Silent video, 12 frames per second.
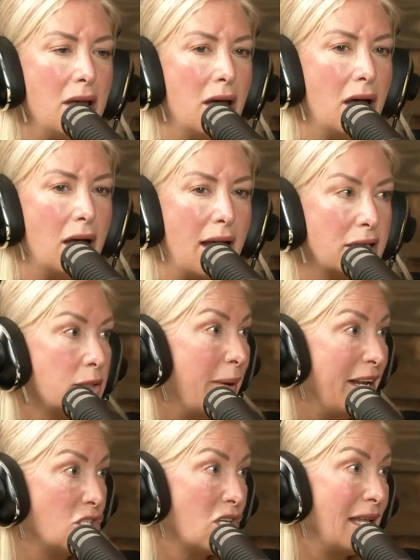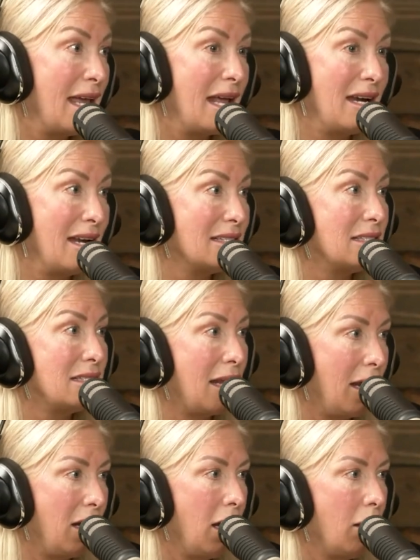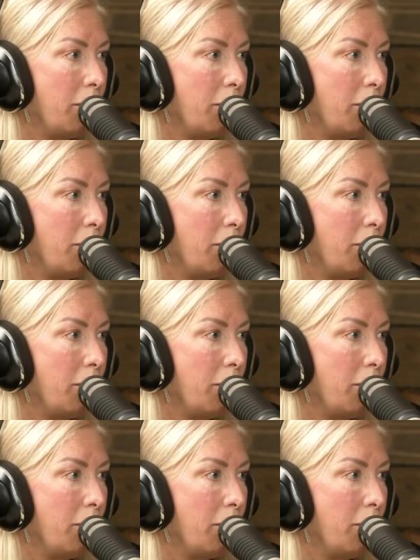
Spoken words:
exponentially, and it has stayed up.